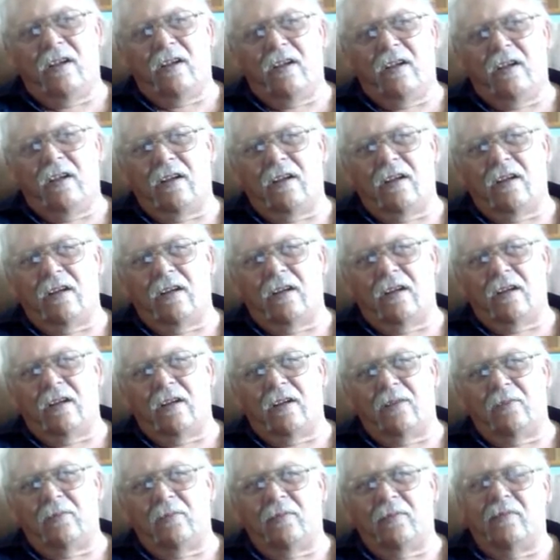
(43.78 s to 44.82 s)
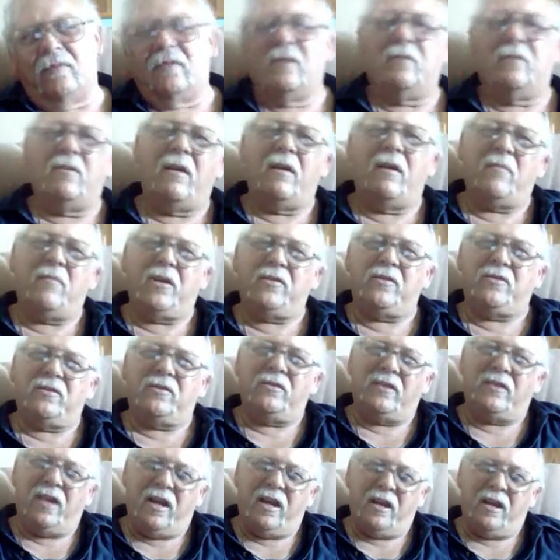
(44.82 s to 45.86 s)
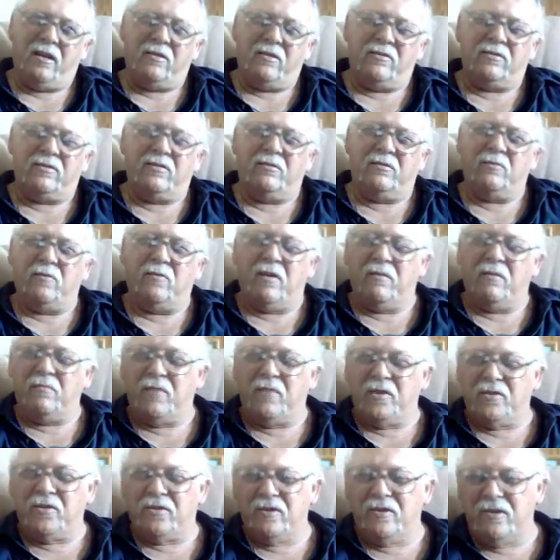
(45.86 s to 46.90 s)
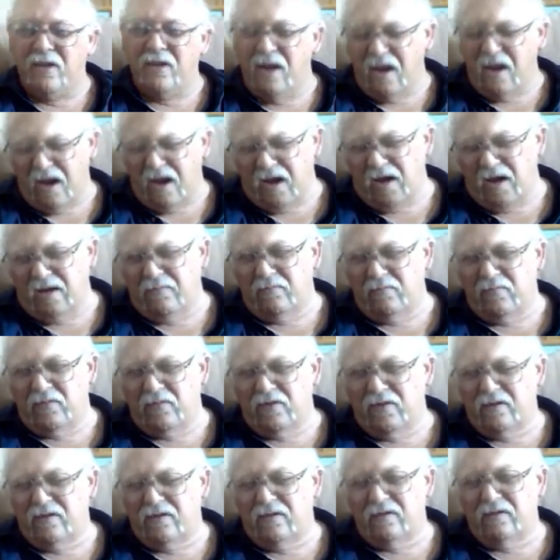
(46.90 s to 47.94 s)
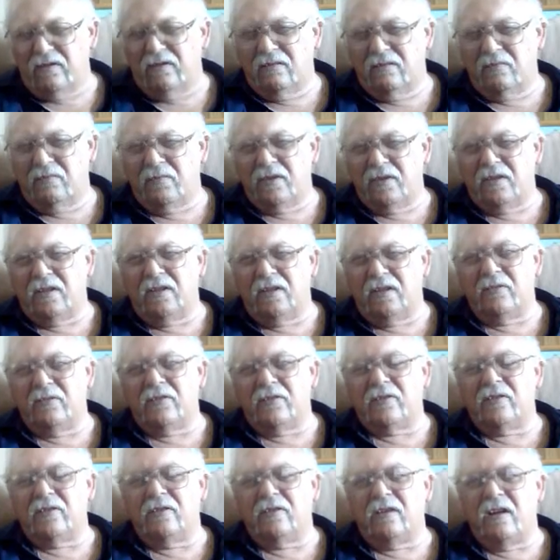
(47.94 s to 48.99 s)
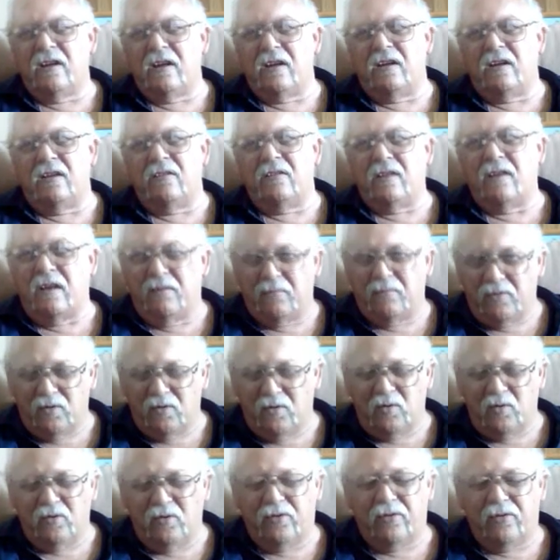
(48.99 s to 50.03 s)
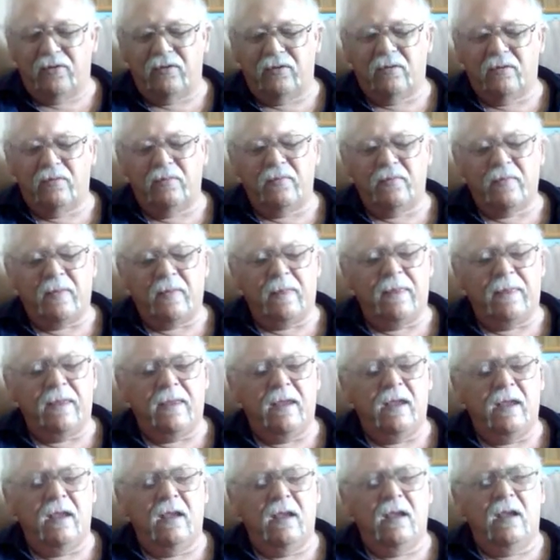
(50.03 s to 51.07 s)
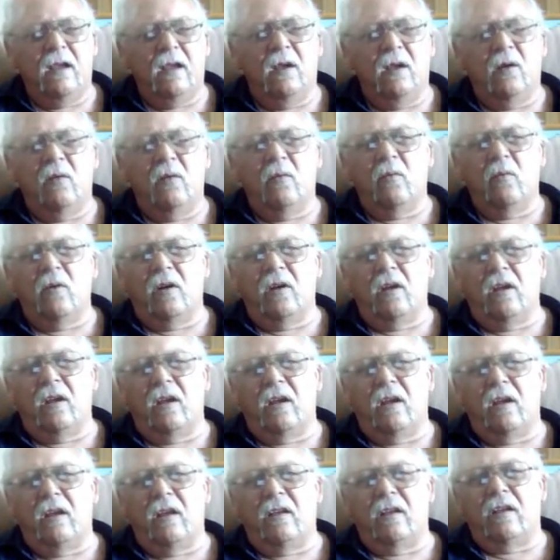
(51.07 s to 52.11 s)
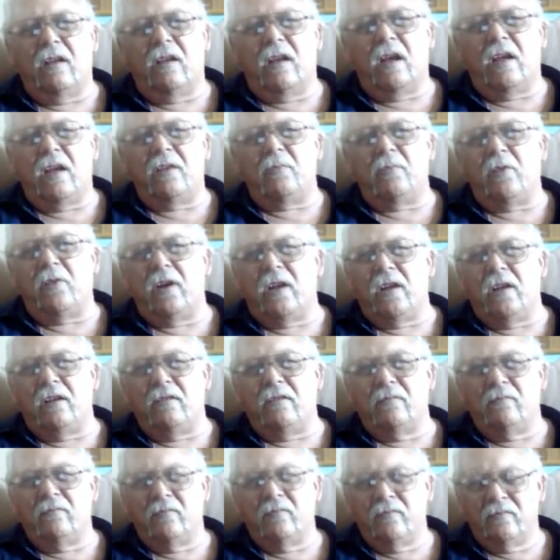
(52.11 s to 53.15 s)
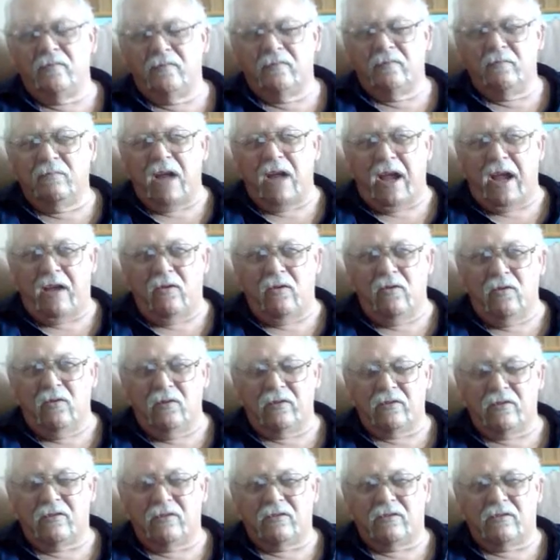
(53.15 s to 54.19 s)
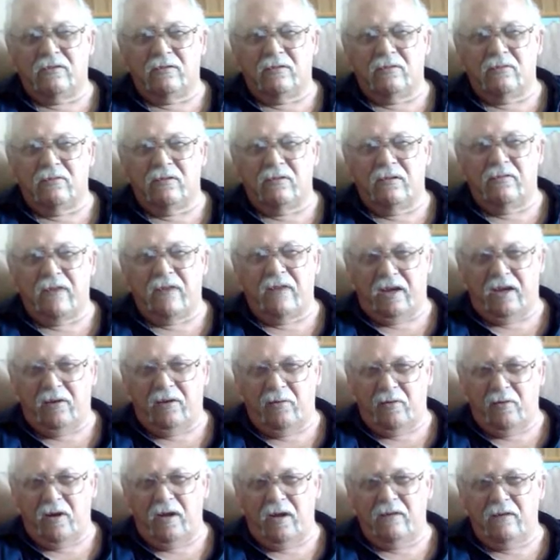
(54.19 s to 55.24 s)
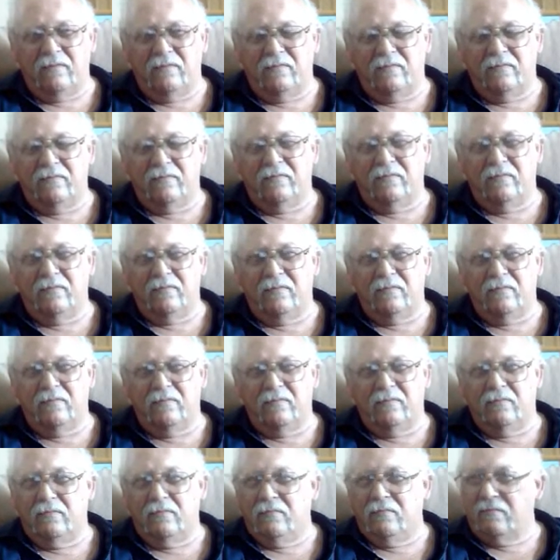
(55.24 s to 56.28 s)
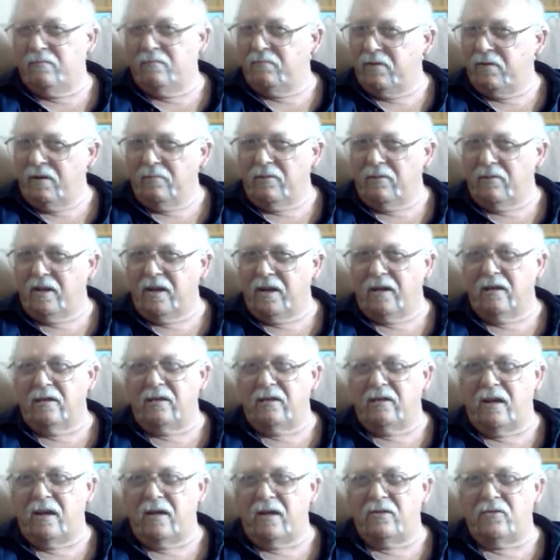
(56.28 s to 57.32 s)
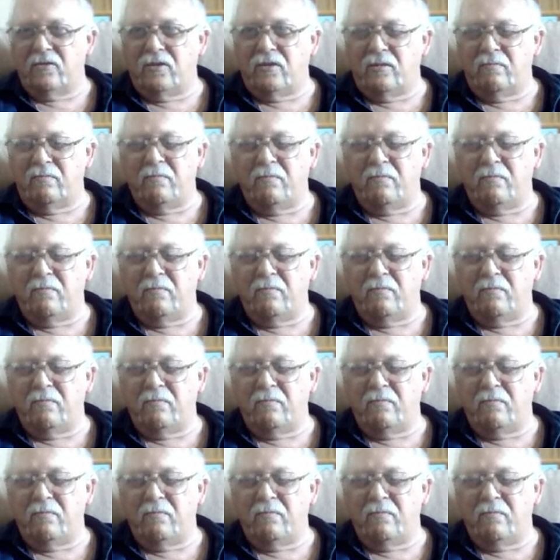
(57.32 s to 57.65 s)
I won't mention towns and I won't mention names, but there was a town up north where they had to bring in Black Hawks to evacuate people out of the township.